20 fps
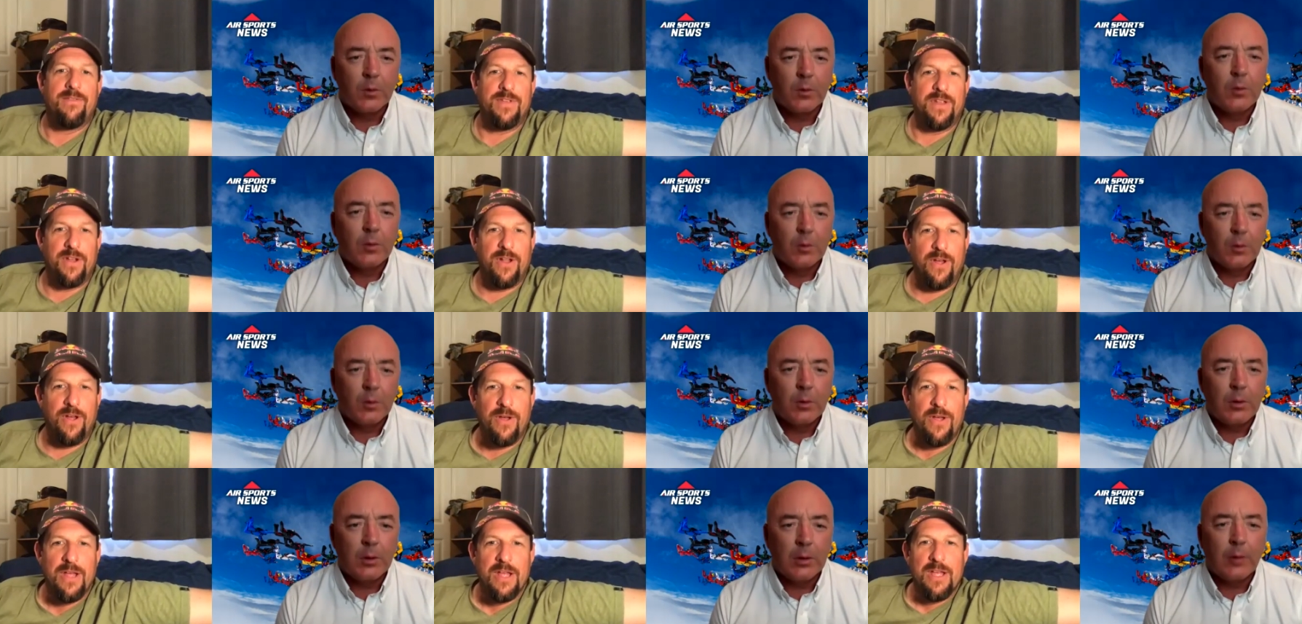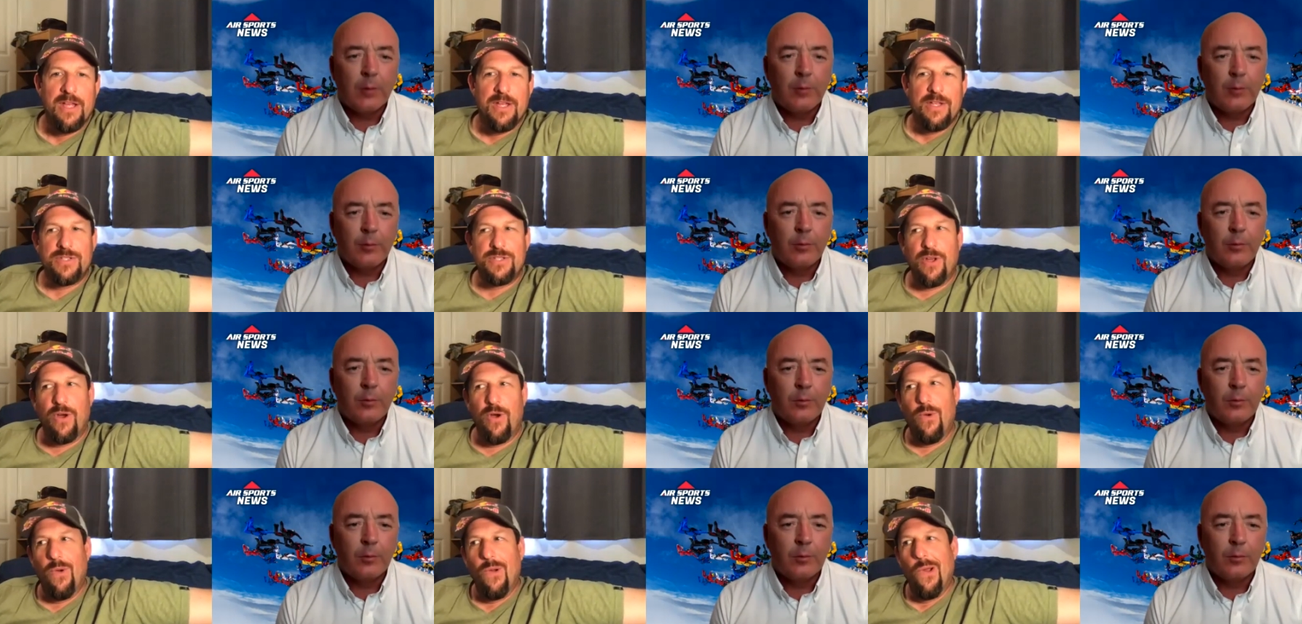Speaker 1: You know,
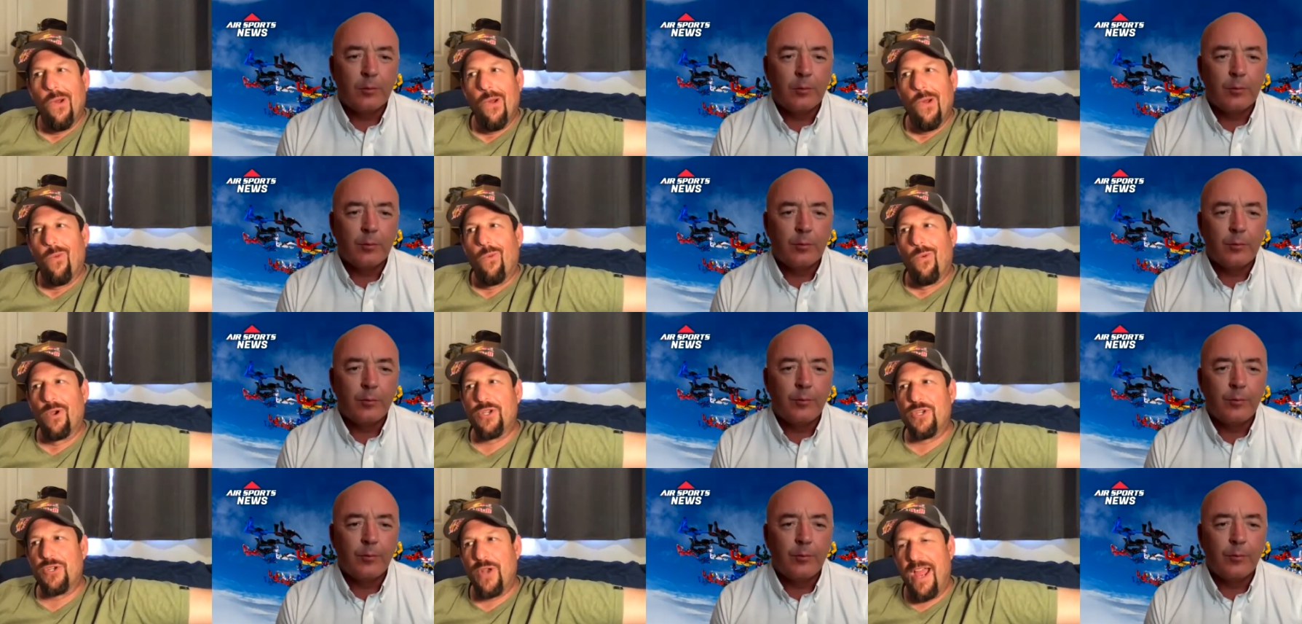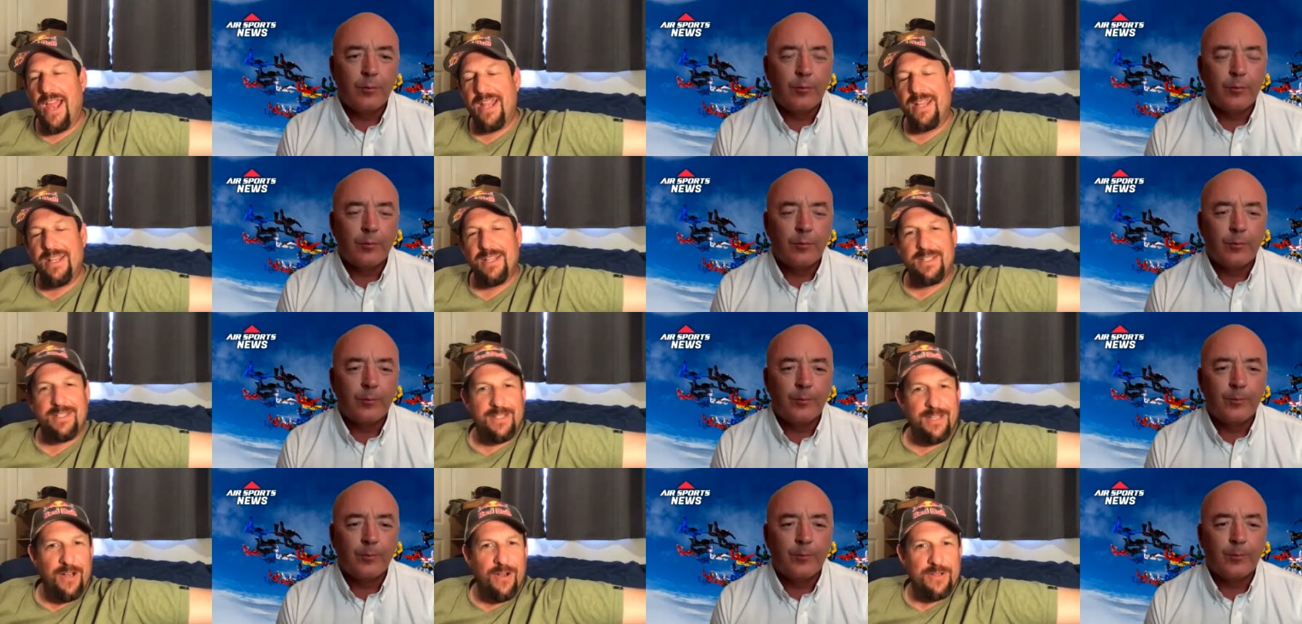so we're trying to
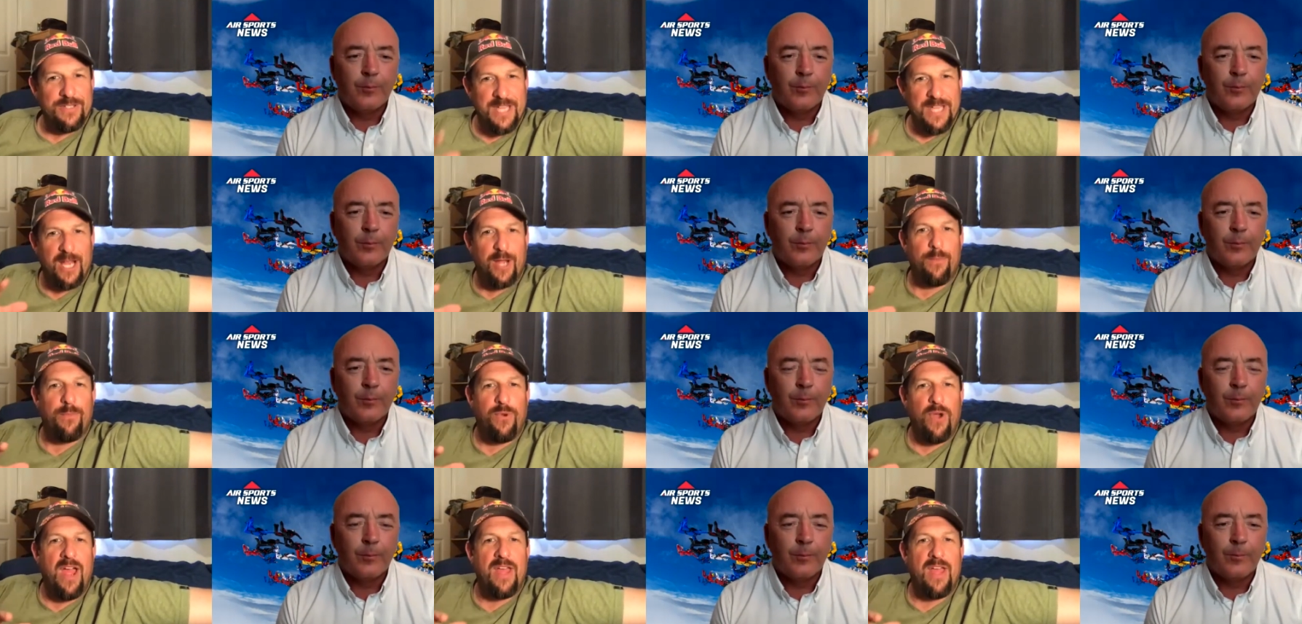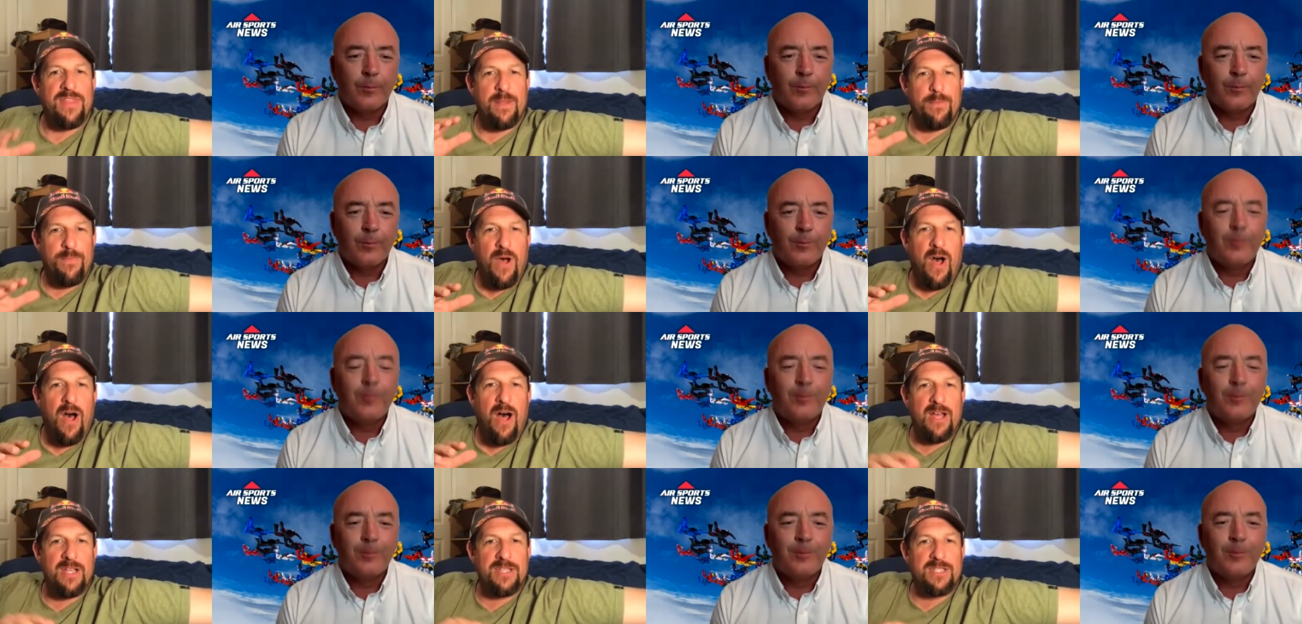you know take a breath and pause